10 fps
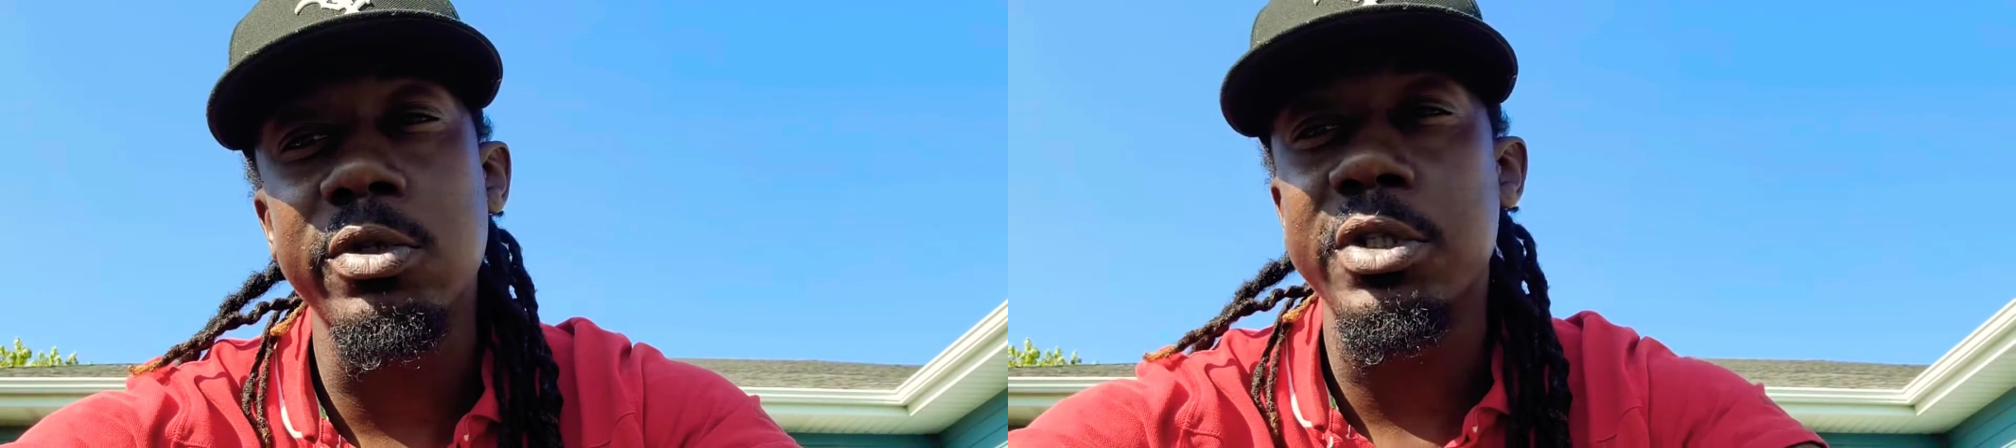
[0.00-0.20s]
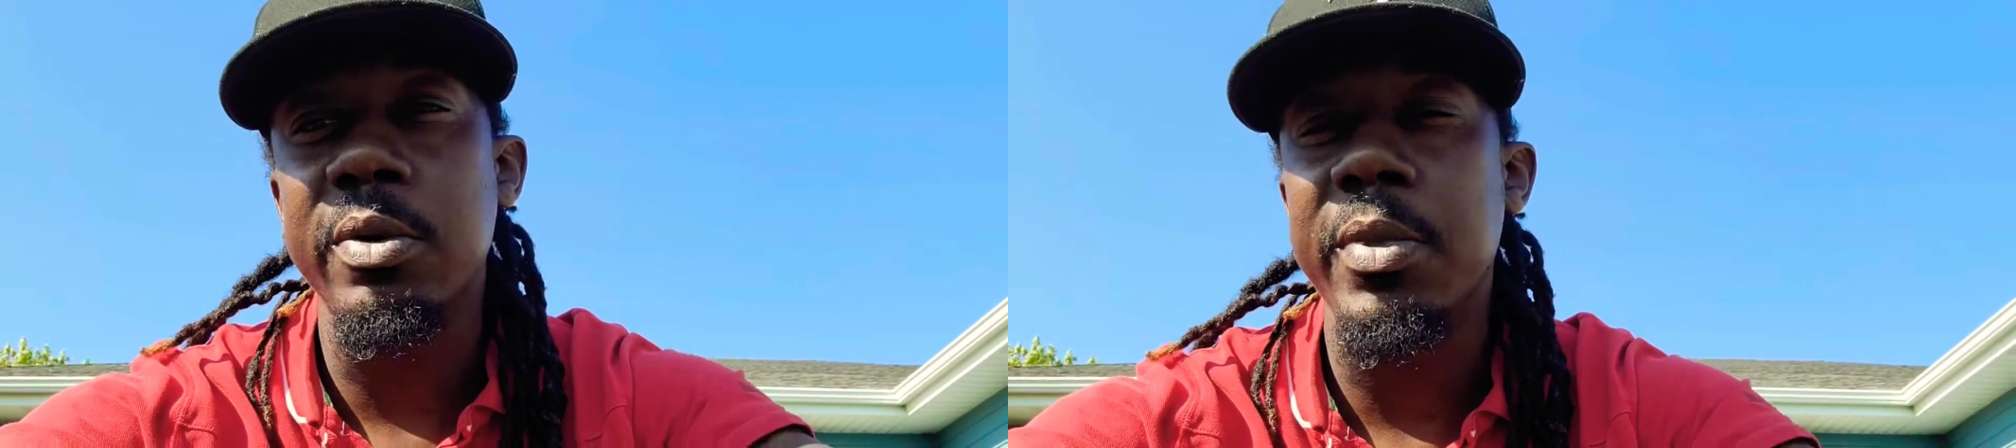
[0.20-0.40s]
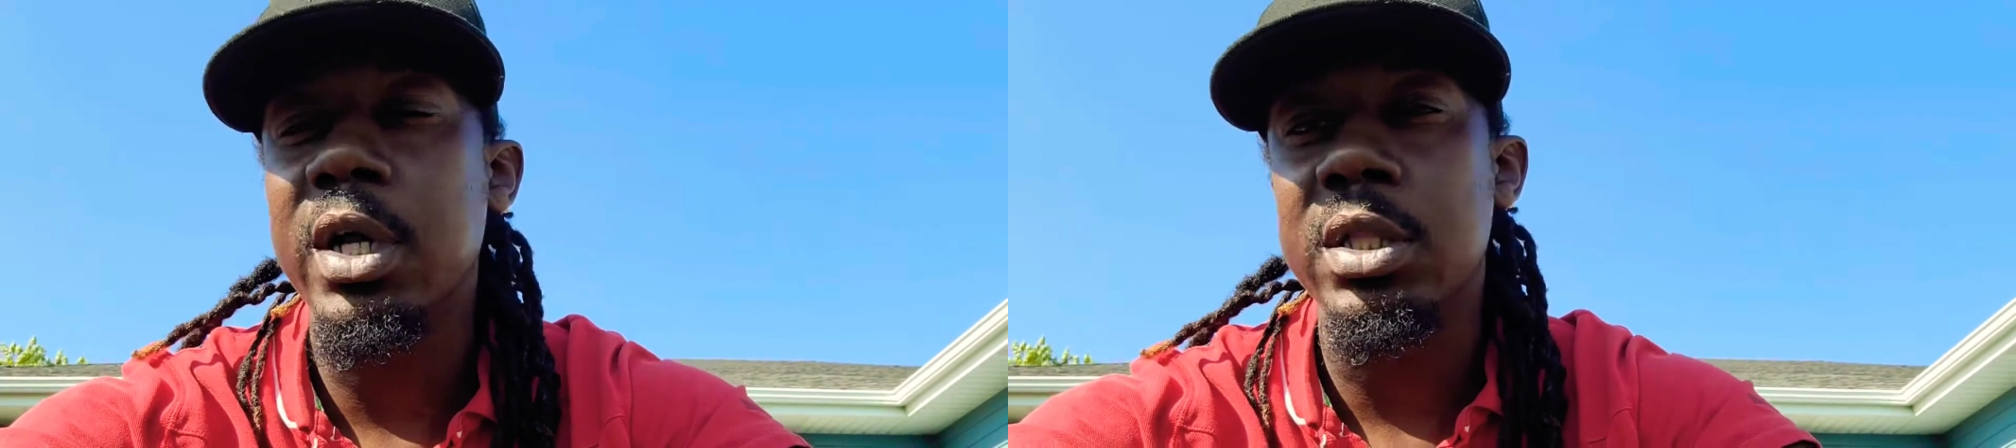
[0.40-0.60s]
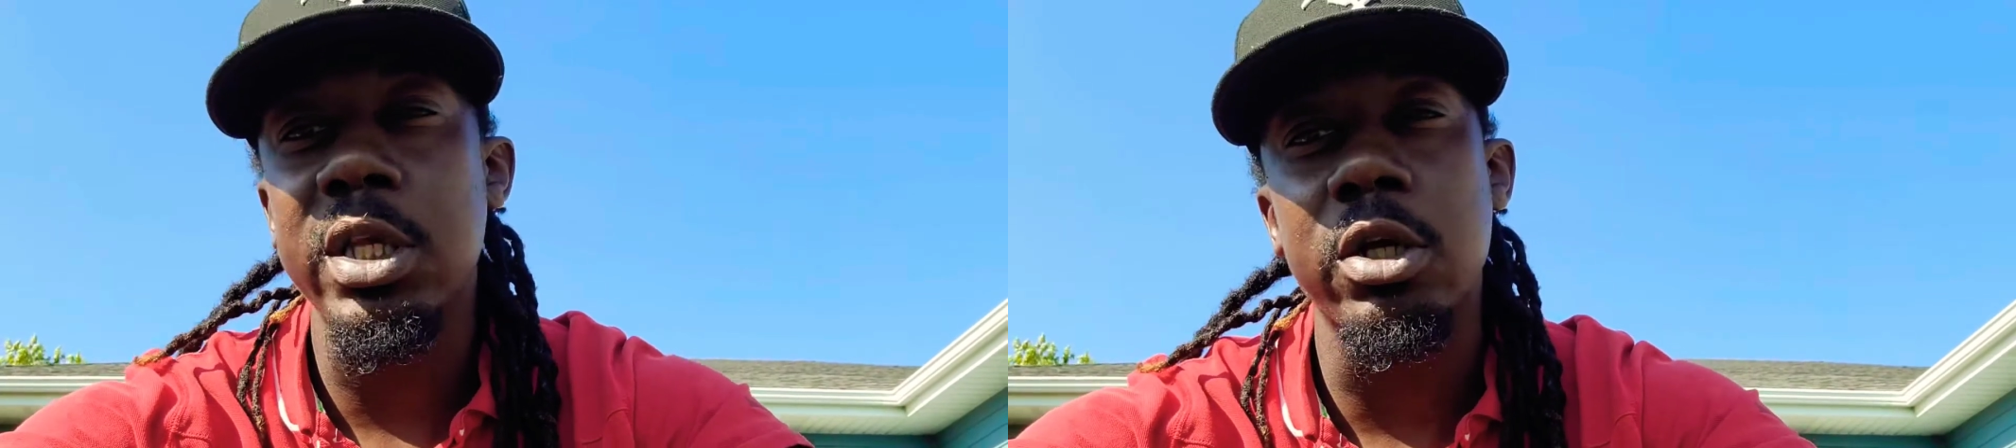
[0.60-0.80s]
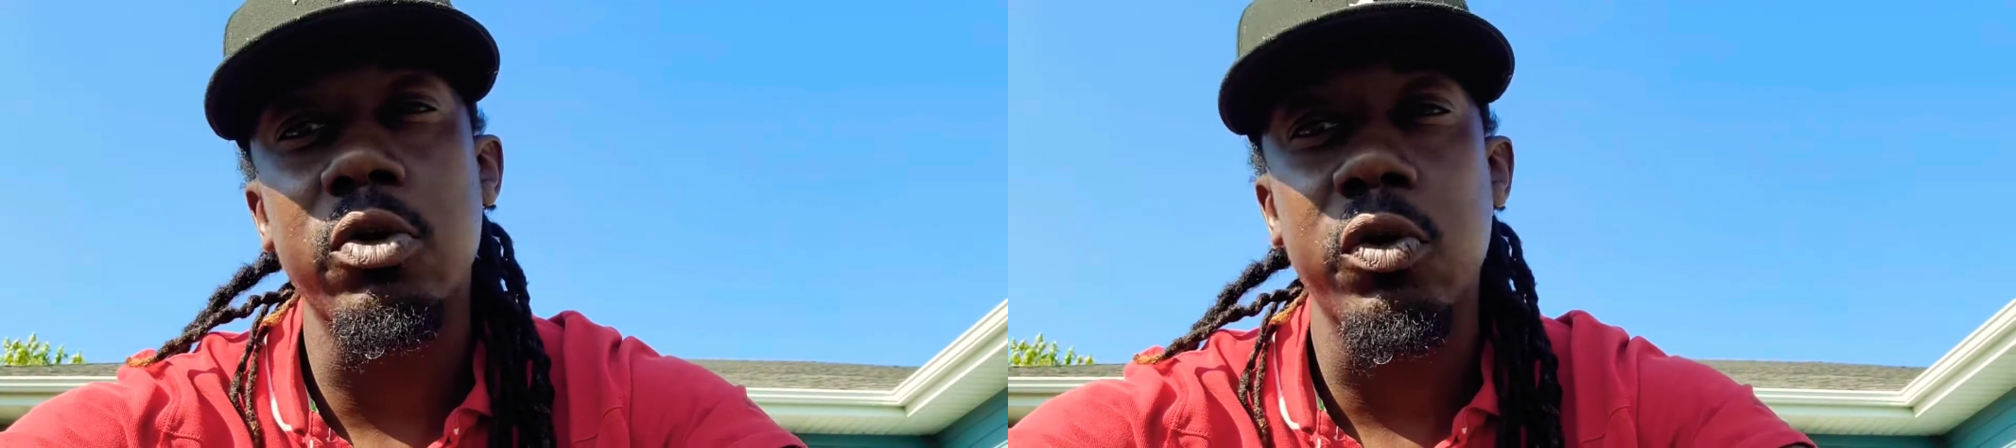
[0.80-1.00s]
something out
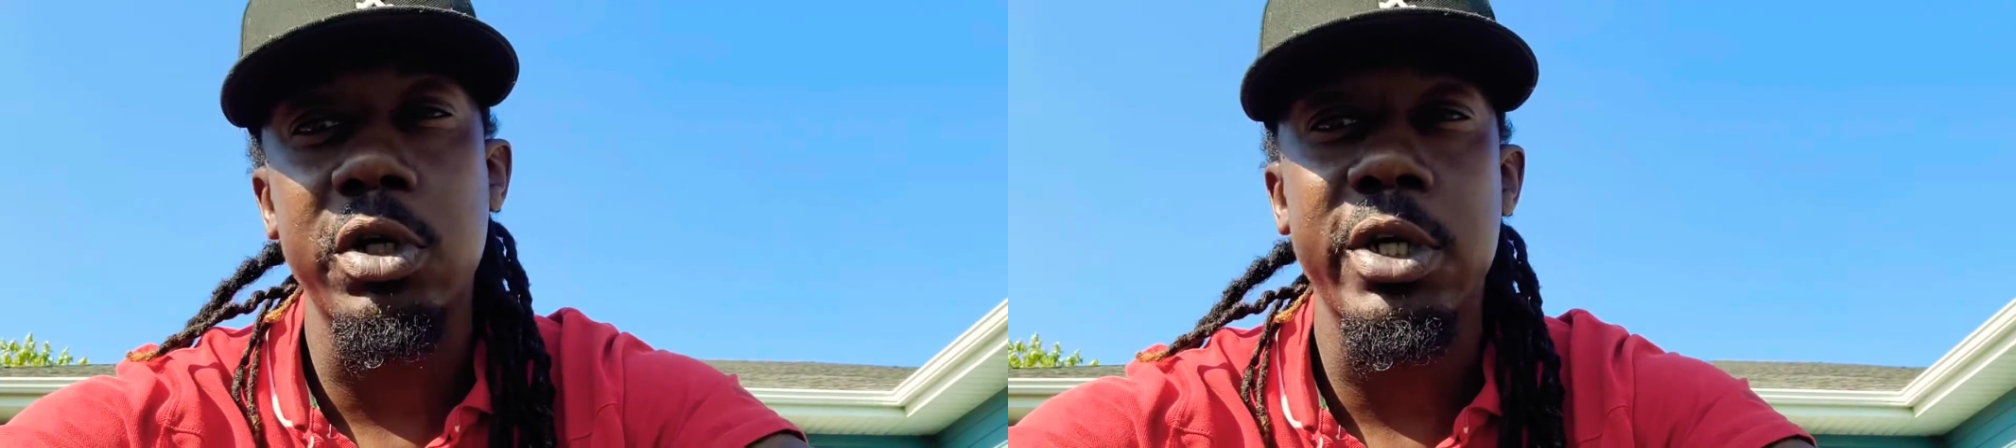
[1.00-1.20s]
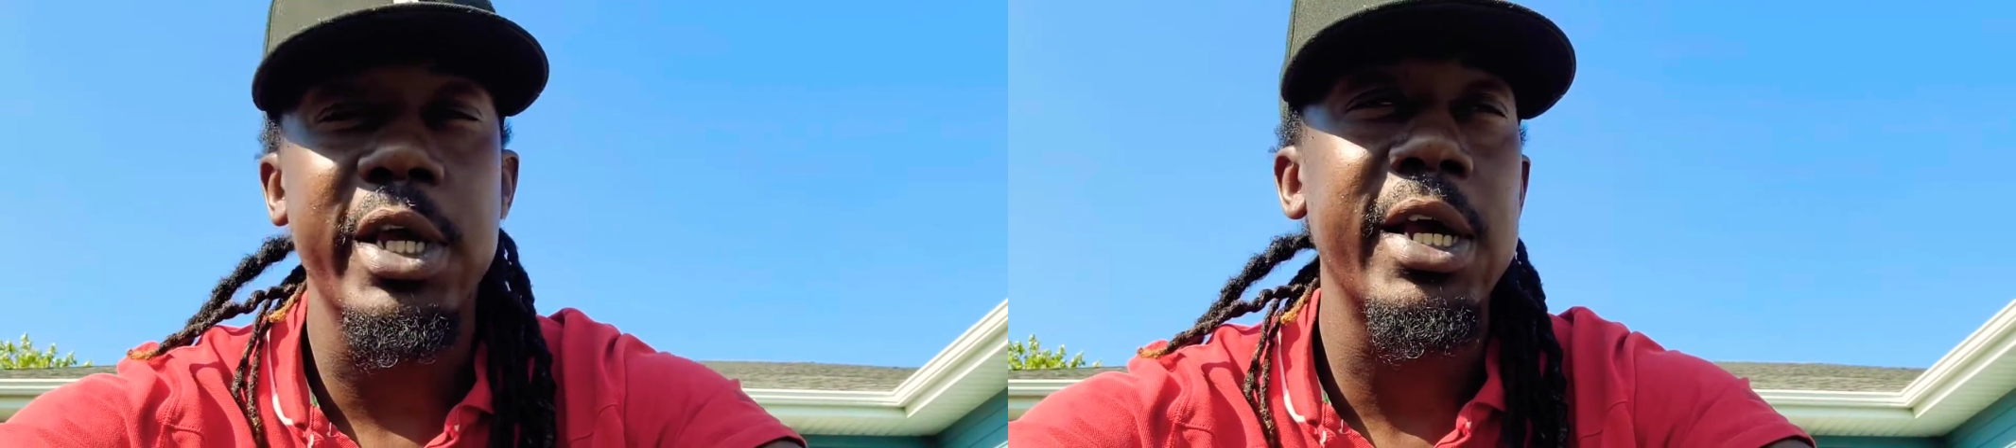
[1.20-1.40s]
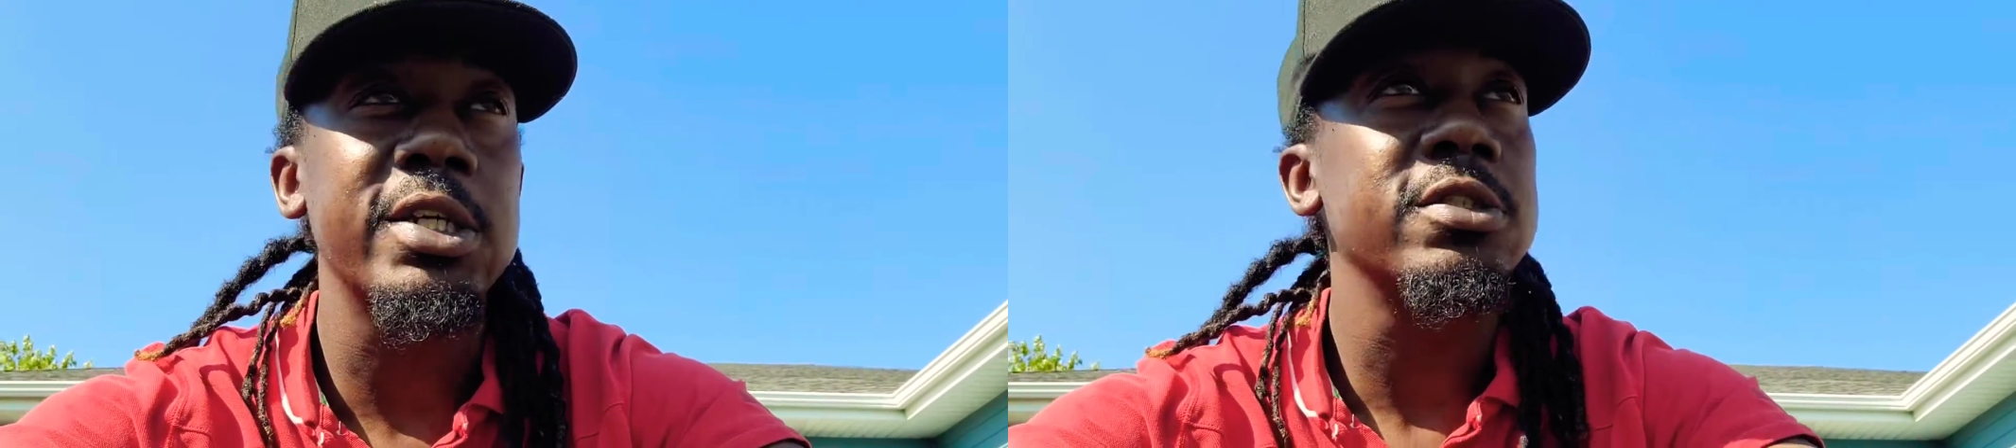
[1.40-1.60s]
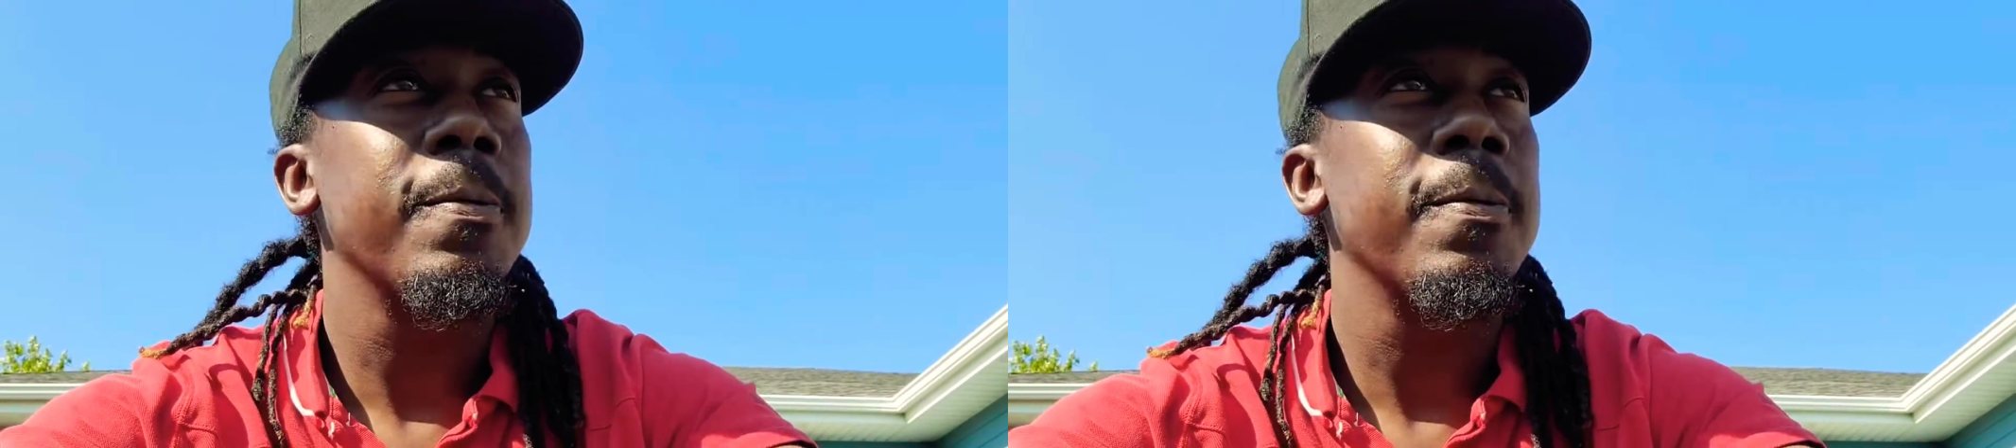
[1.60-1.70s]
there, DoorDash,